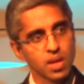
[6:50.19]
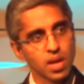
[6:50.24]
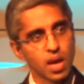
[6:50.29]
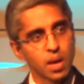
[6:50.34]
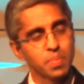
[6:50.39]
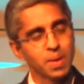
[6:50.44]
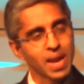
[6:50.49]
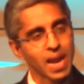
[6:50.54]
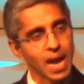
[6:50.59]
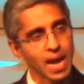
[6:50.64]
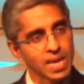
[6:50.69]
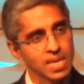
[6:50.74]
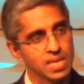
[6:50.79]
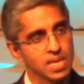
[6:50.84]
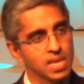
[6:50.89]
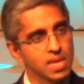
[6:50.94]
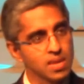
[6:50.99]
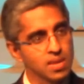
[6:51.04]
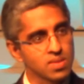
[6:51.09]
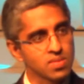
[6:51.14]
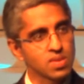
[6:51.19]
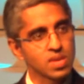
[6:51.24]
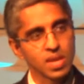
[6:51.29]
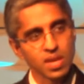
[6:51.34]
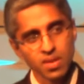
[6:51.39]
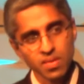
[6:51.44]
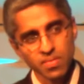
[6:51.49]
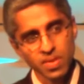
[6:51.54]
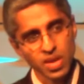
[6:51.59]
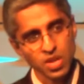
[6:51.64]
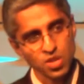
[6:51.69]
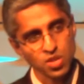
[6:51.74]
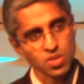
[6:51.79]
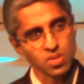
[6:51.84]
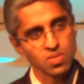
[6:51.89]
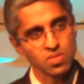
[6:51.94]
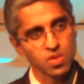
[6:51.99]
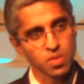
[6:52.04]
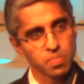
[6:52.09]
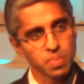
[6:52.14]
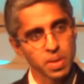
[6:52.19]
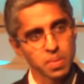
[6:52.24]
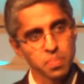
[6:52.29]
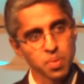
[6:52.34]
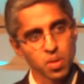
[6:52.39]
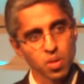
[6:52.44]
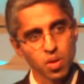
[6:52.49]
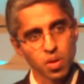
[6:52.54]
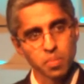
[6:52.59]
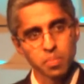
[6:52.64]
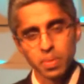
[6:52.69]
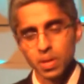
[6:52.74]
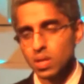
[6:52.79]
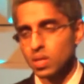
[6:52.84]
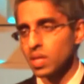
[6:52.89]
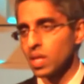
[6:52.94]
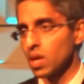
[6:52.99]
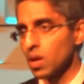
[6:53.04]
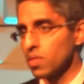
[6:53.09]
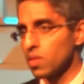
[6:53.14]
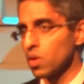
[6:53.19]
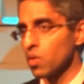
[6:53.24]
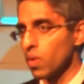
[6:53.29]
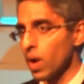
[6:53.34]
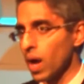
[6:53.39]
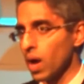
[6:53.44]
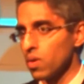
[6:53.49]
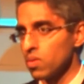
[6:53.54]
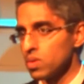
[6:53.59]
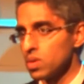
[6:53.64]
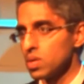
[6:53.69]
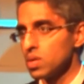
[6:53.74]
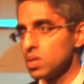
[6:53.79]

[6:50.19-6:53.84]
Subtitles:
about ideas and innovations that people are building on the ground,